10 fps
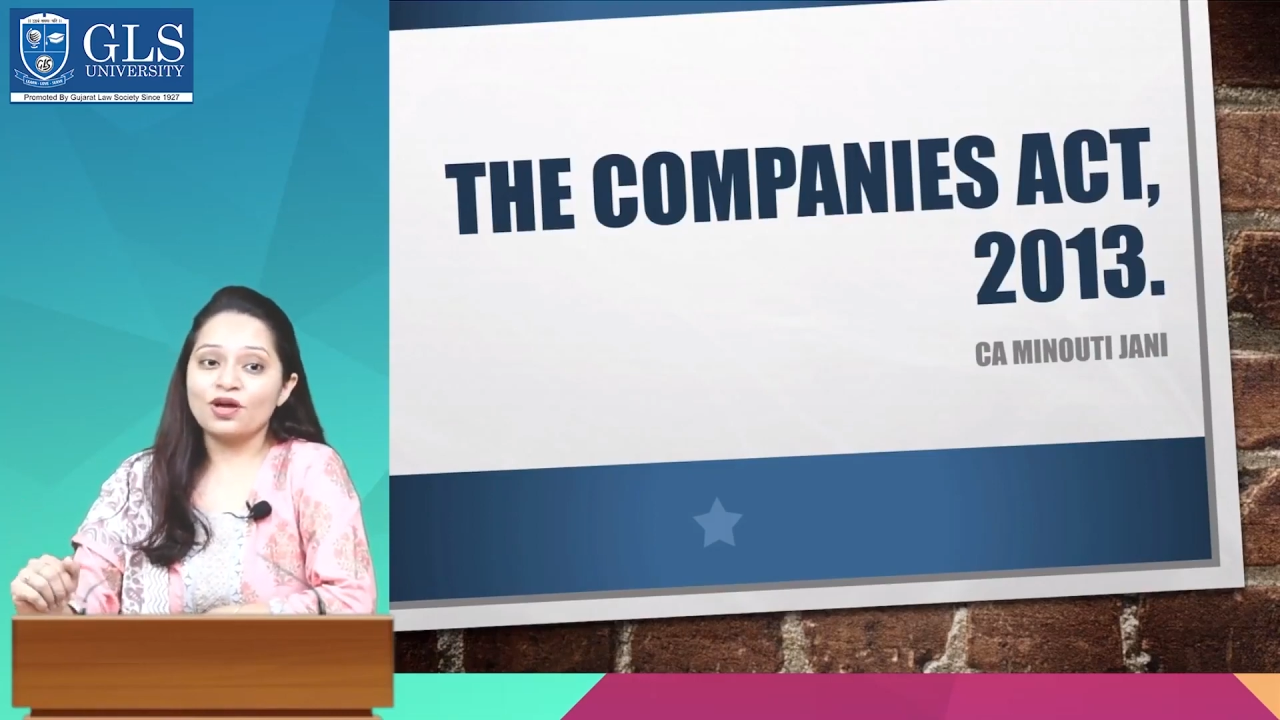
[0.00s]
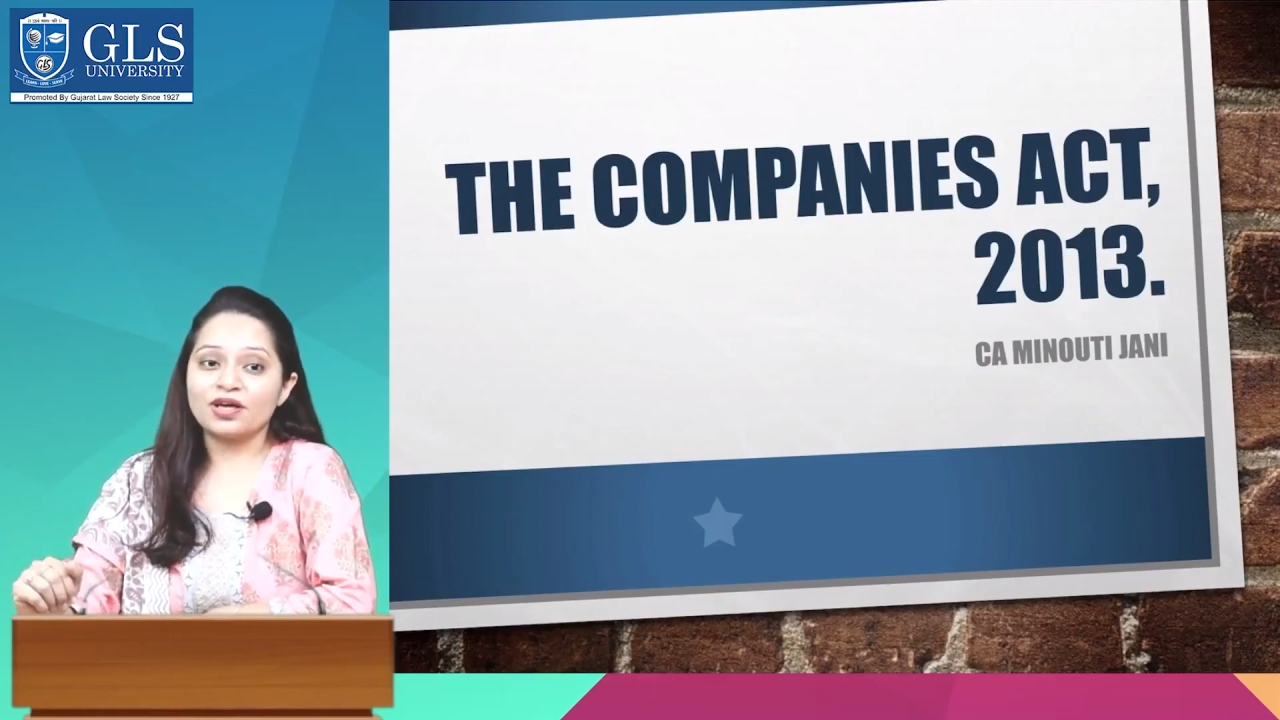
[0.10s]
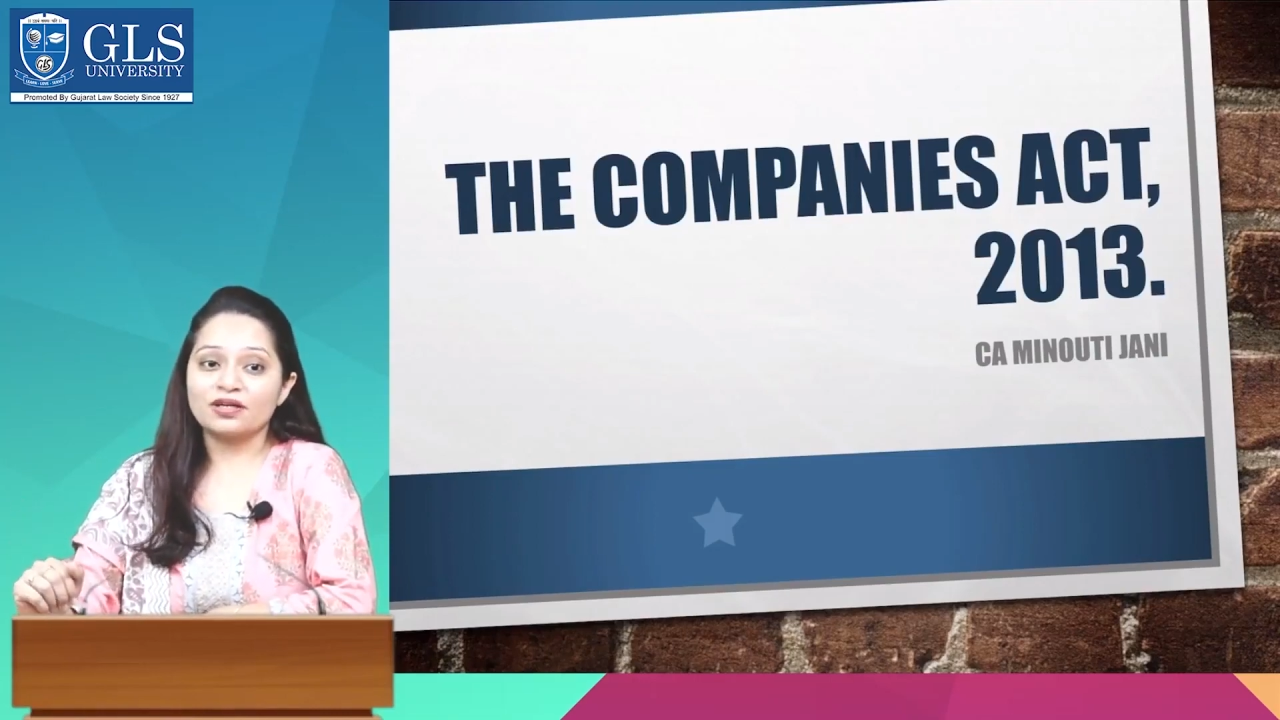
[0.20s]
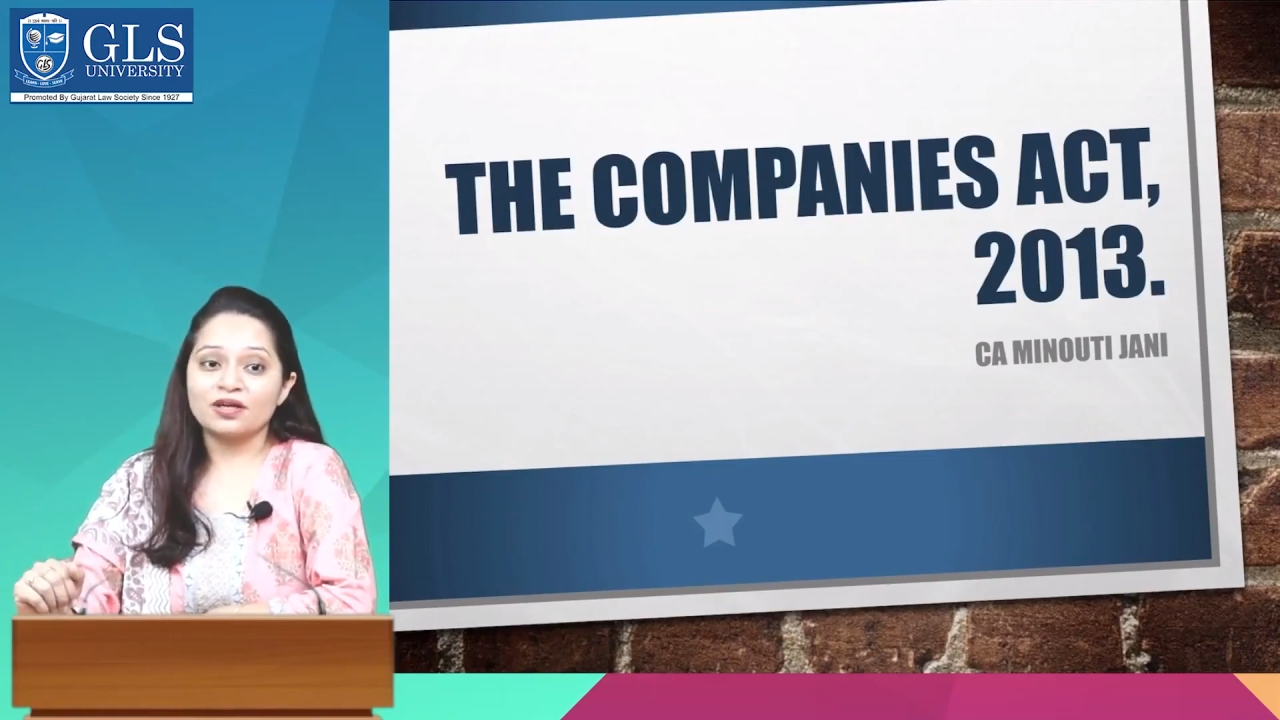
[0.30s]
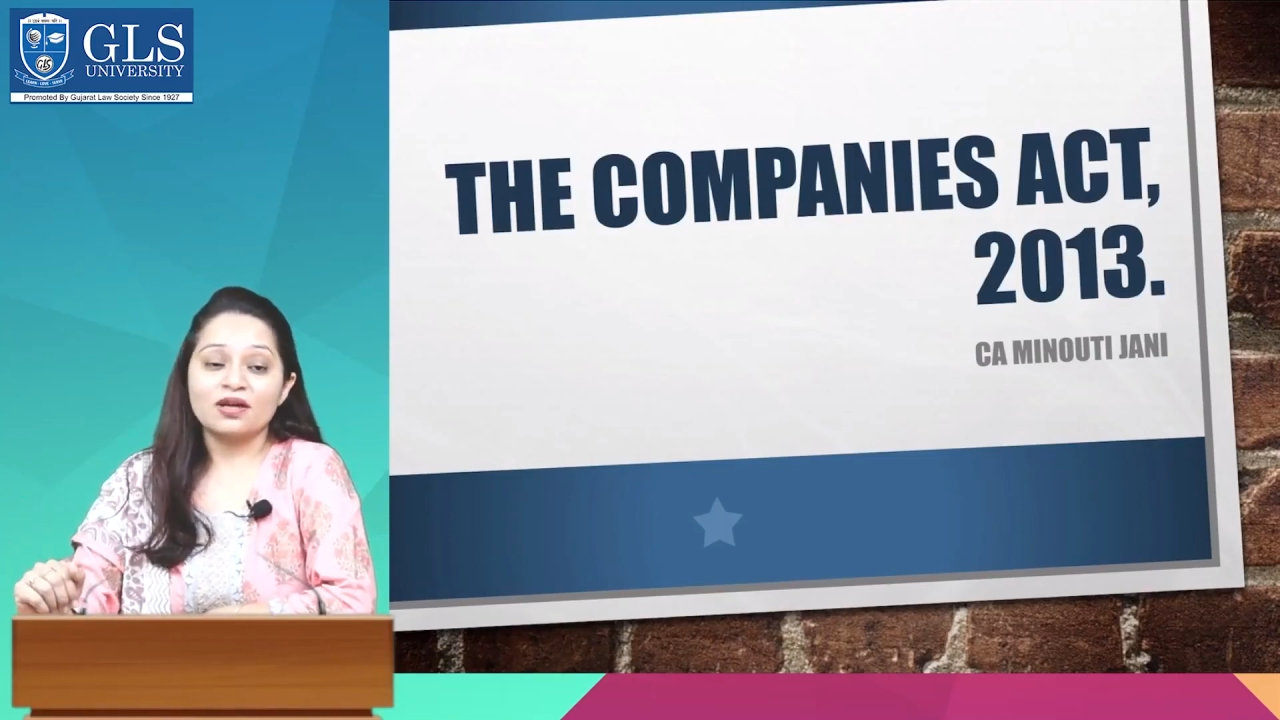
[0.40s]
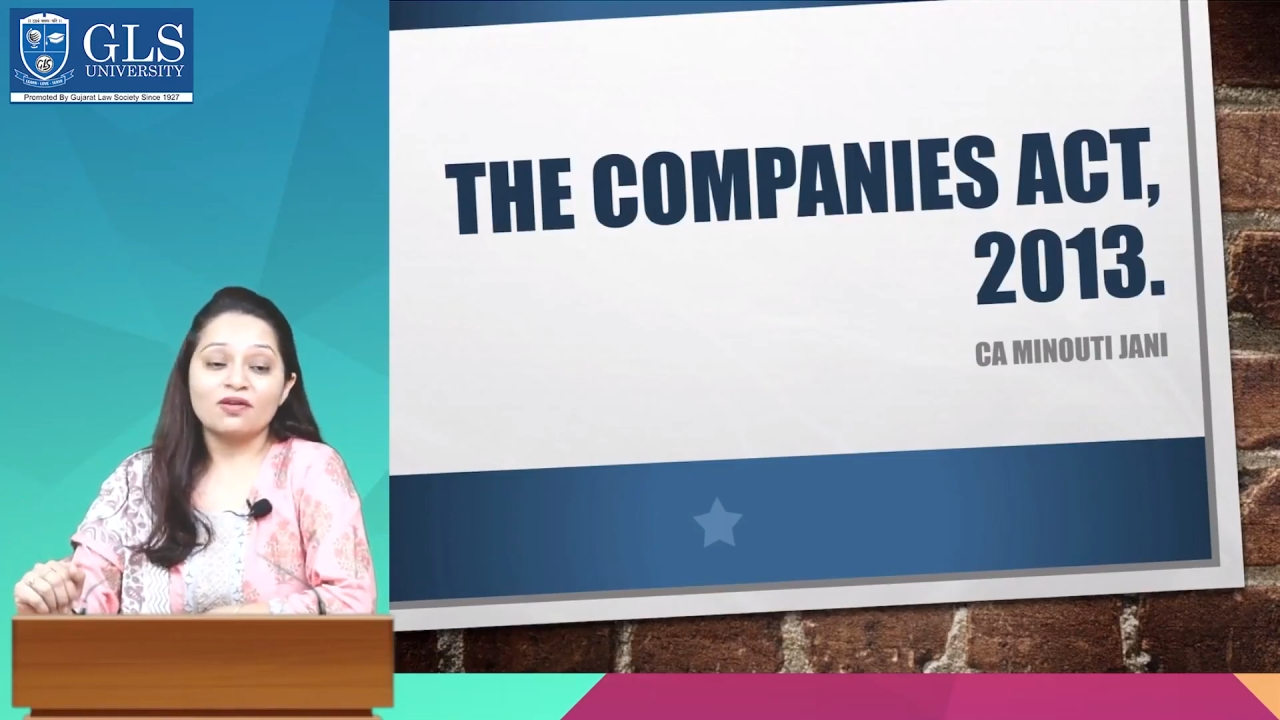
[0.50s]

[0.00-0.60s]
ahead